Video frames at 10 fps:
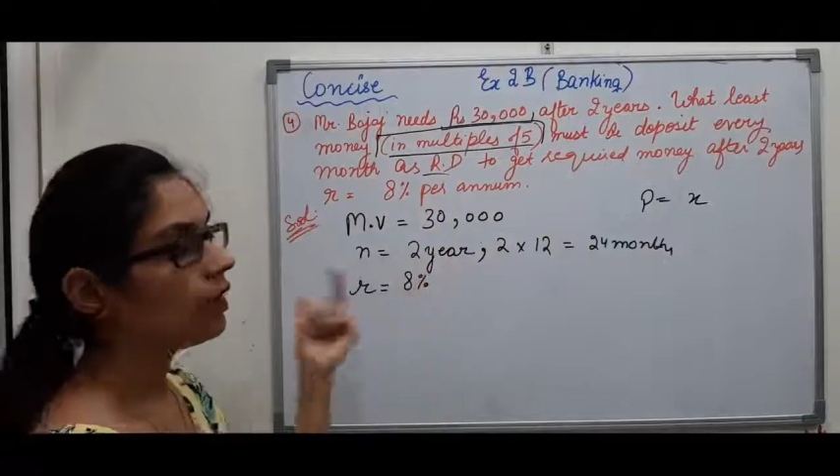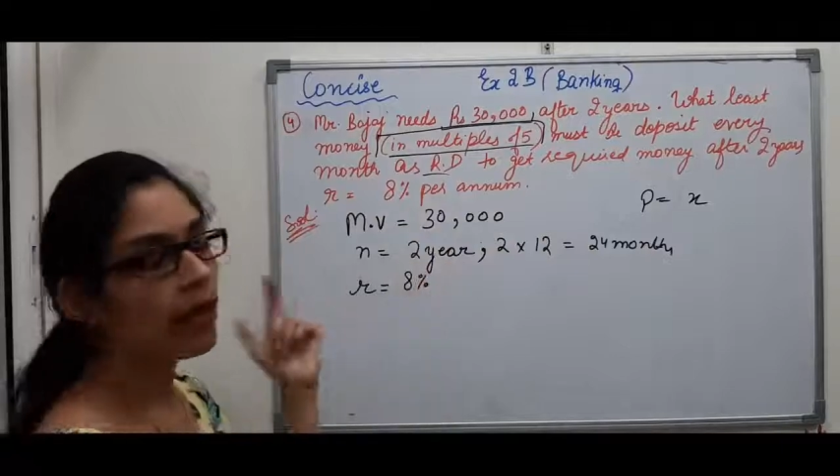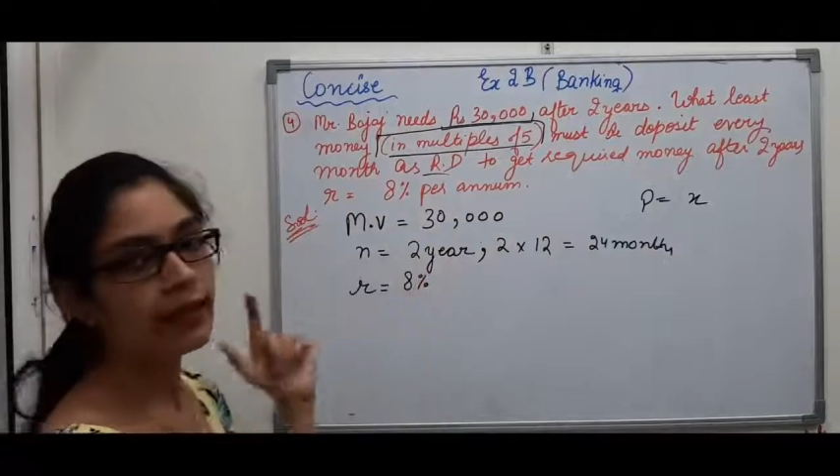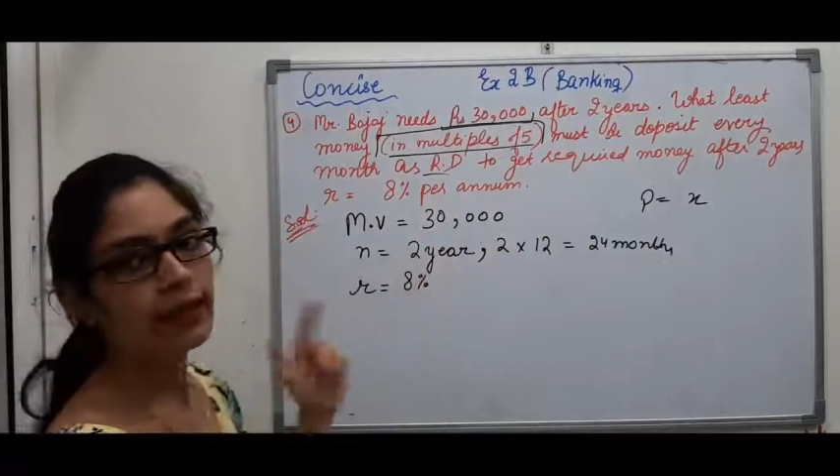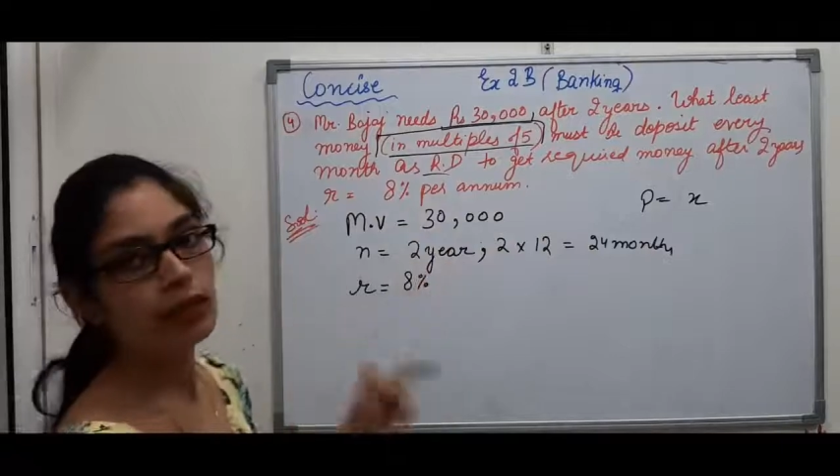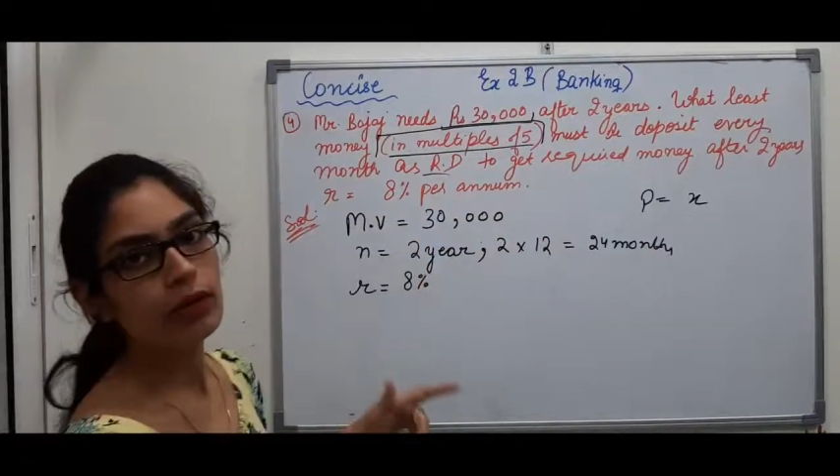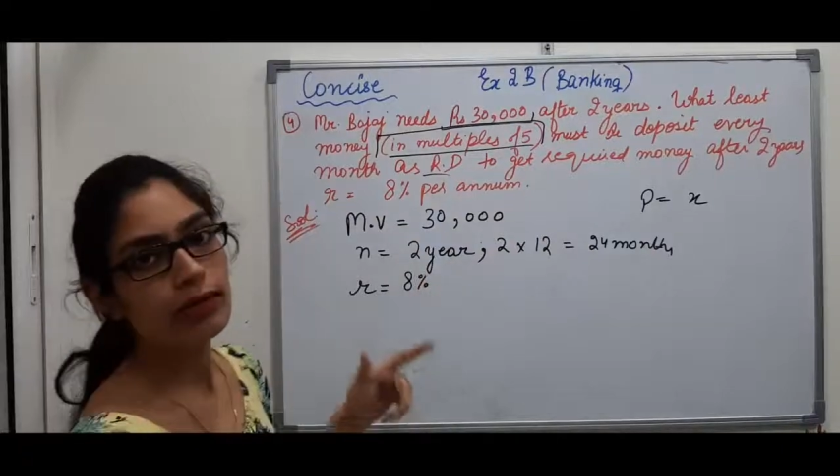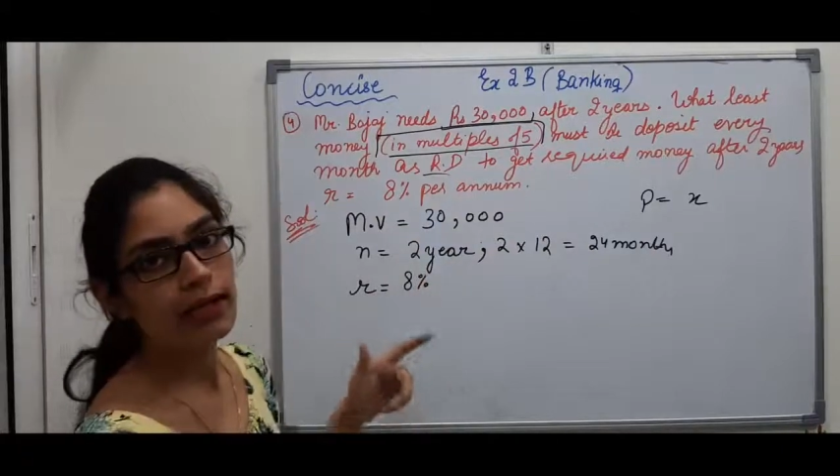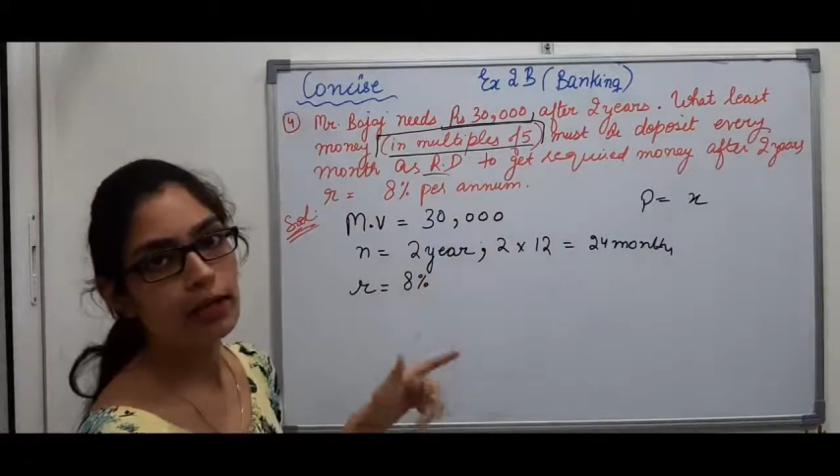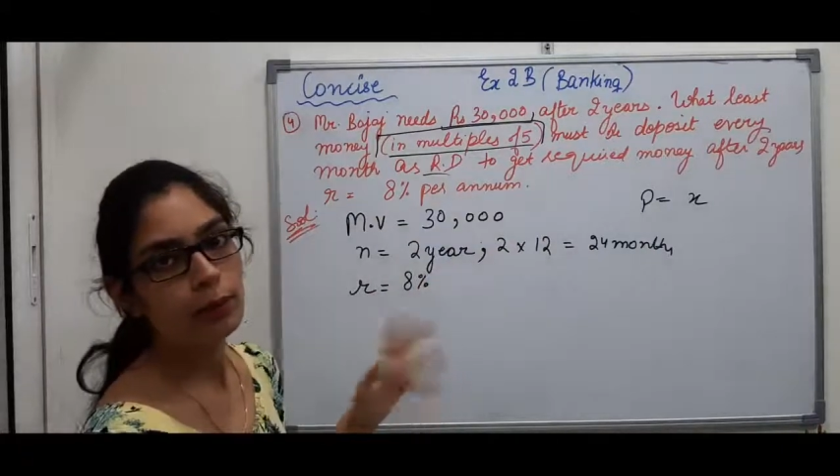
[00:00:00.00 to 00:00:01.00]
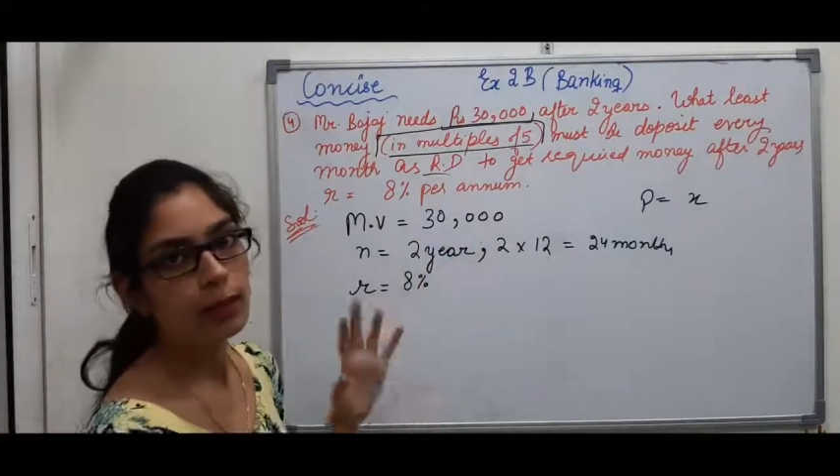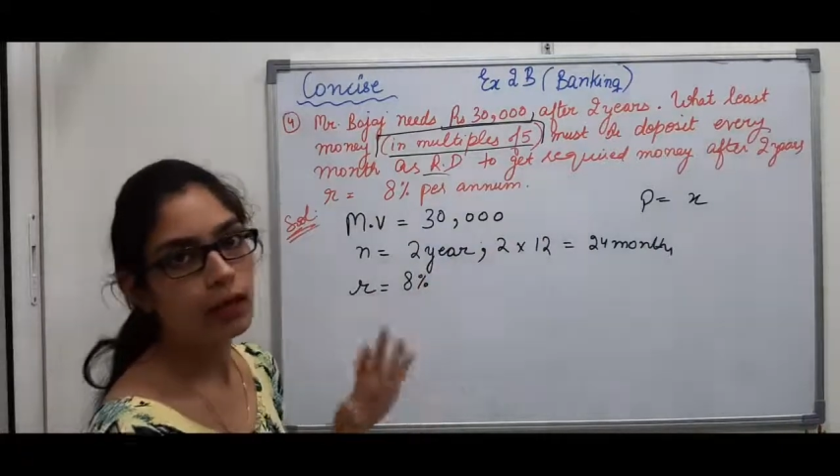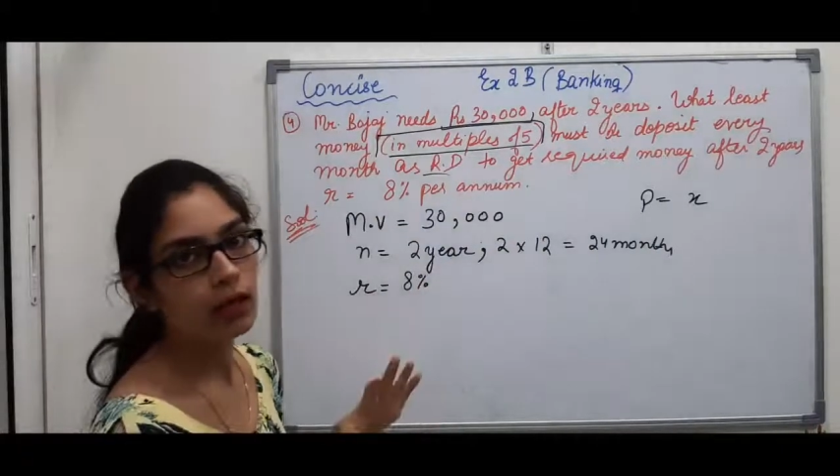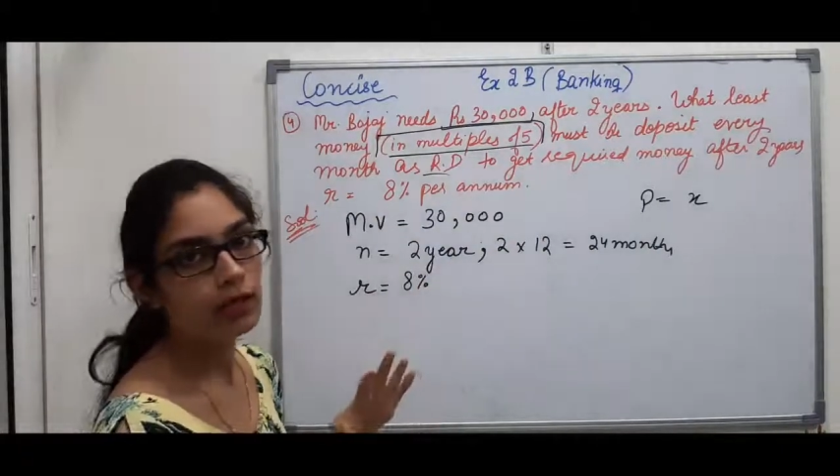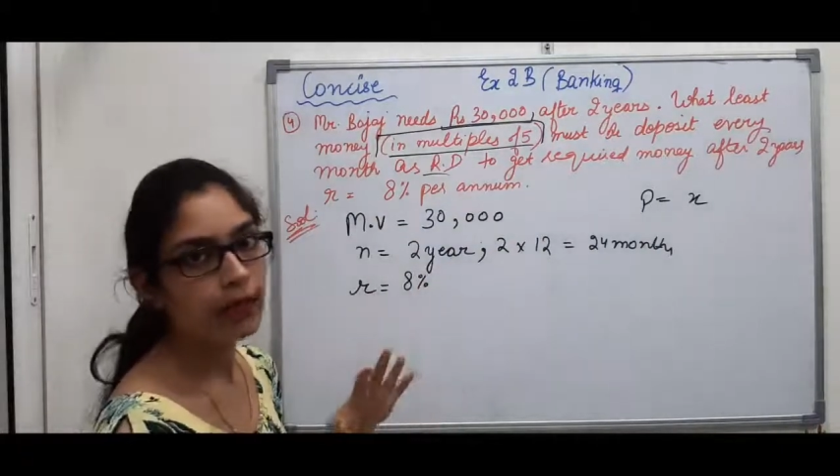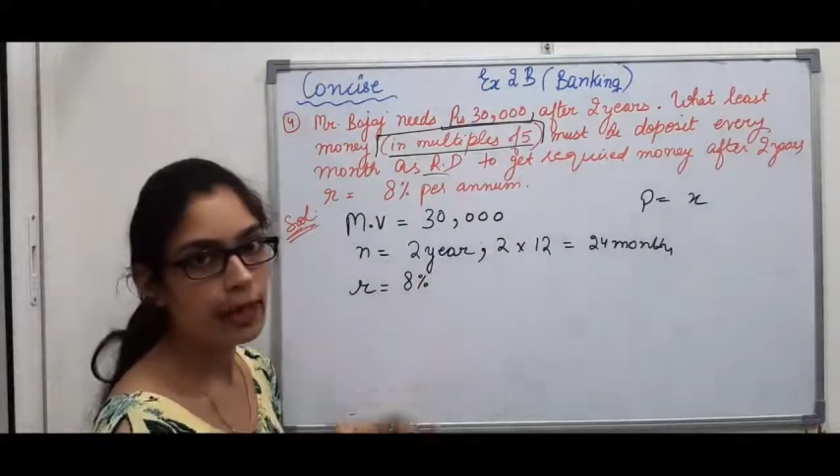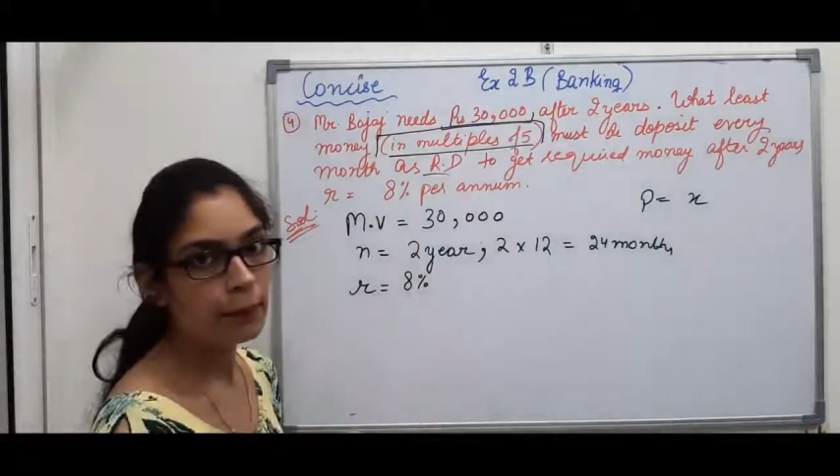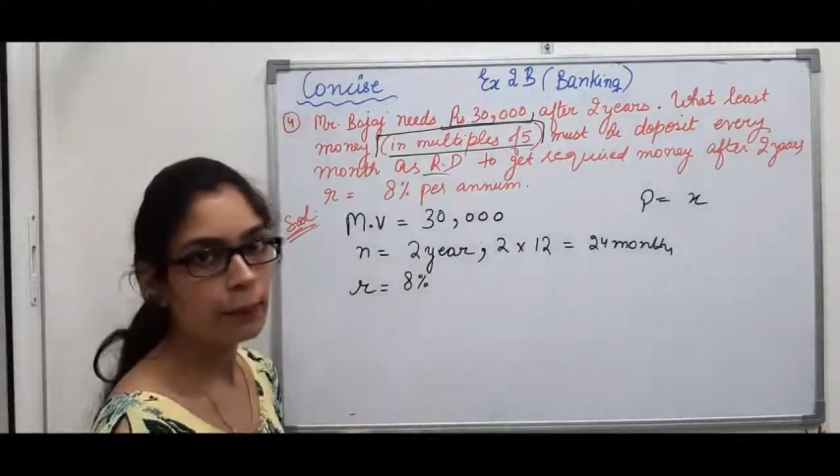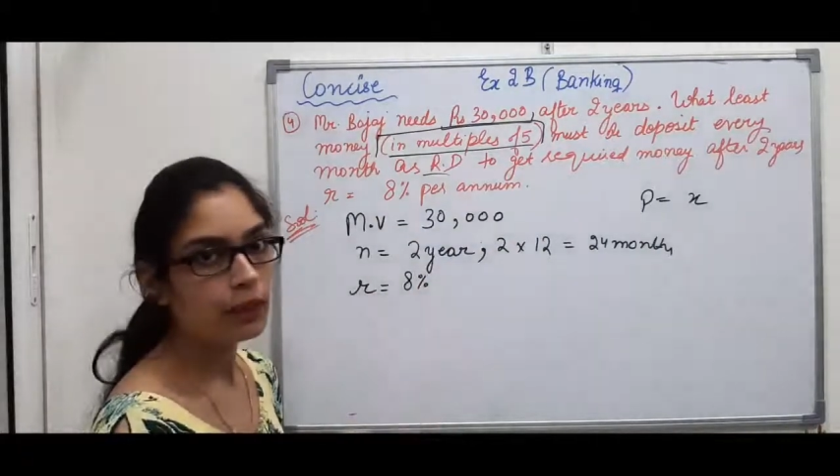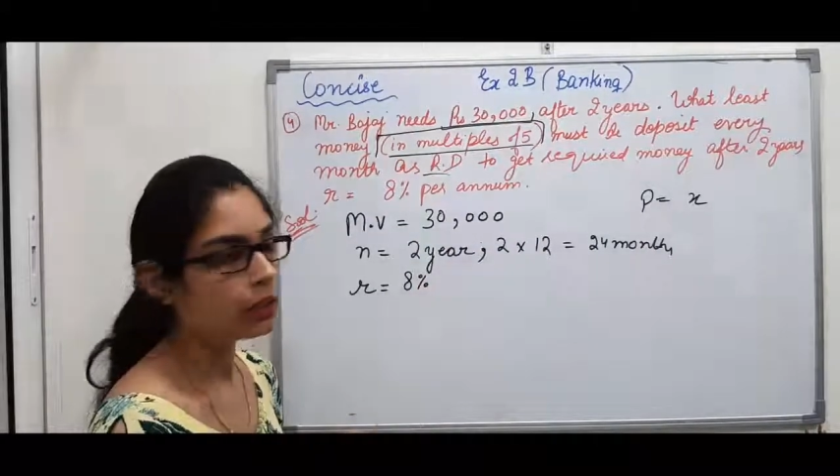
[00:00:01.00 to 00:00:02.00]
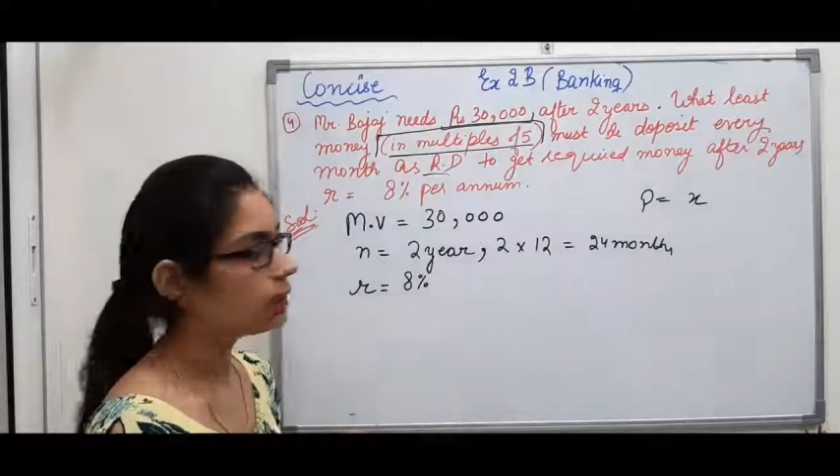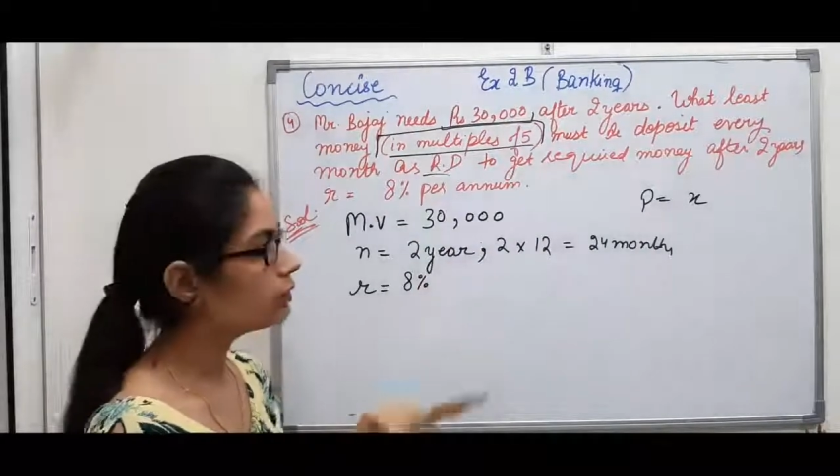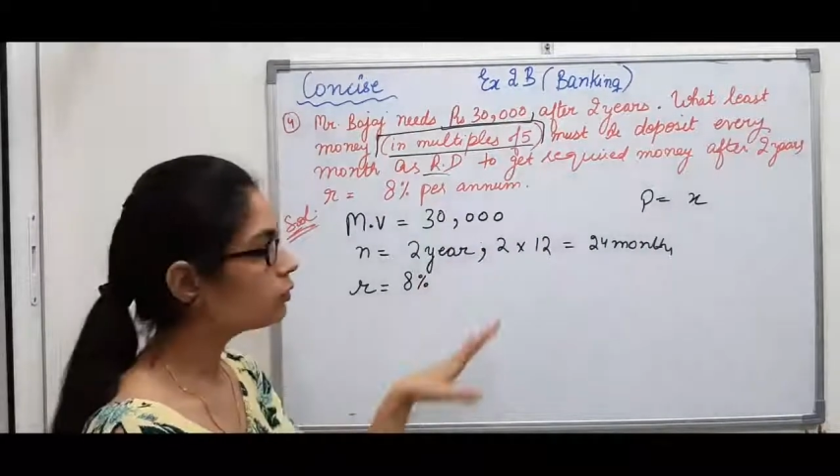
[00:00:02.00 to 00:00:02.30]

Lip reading: I cannot take time in years,